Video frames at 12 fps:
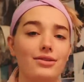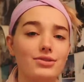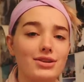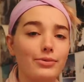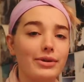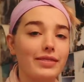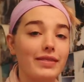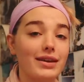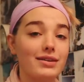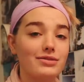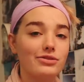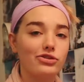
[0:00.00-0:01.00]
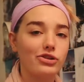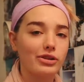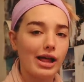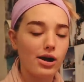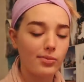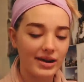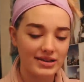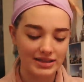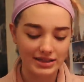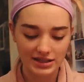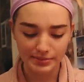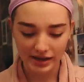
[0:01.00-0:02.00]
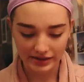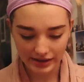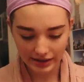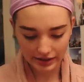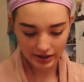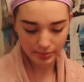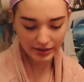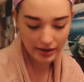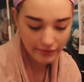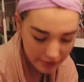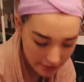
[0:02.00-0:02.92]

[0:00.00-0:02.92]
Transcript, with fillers: I use it with this Chill Out by CNC by Clean and Clear, but I'm